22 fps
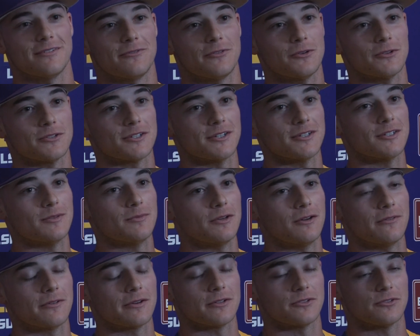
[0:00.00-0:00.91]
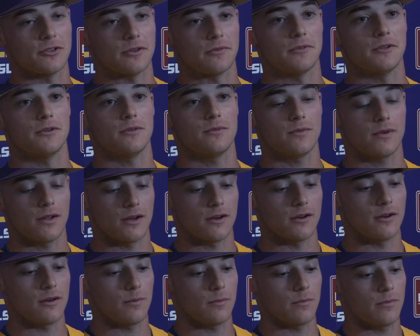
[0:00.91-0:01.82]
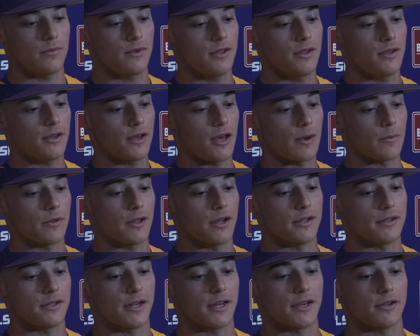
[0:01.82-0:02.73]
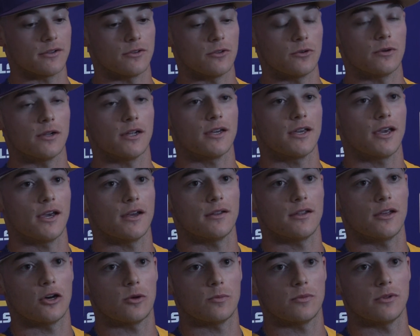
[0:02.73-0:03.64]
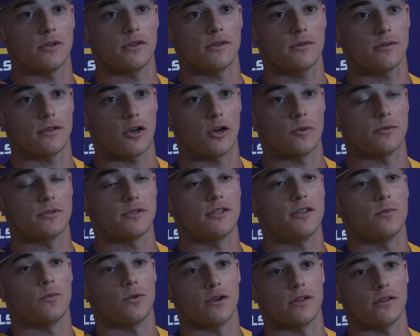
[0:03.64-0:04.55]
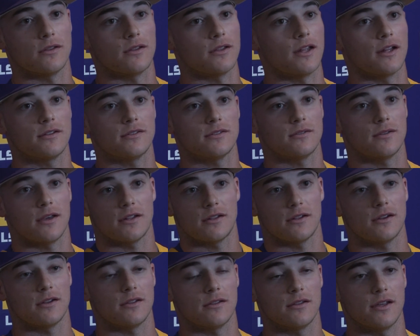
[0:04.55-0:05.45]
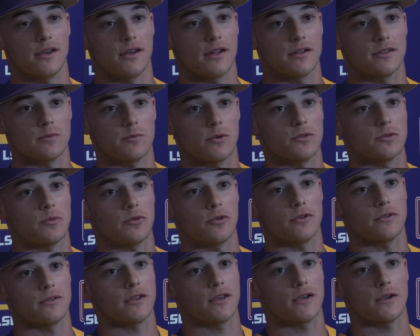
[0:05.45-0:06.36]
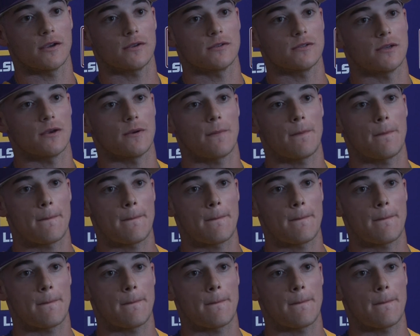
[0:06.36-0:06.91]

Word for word: It feels good to be able to contribute. I'm glad that I can do what I can to help the team win, and that's, at the end of the day, that's the most important thing. So.